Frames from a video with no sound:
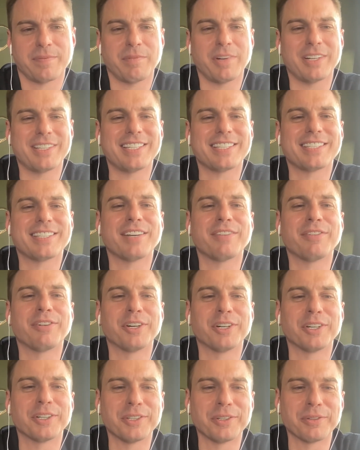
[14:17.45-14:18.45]
but it's
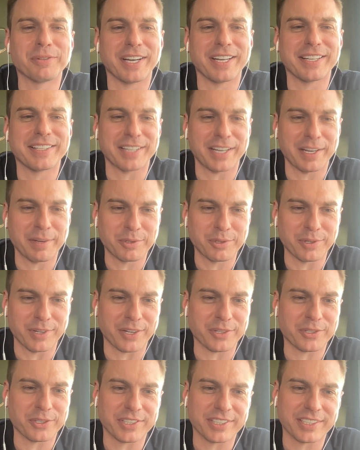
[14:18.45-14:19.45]
never the right time to
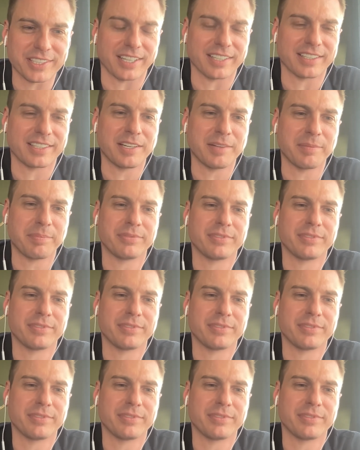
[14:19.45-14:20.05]
launch a startup.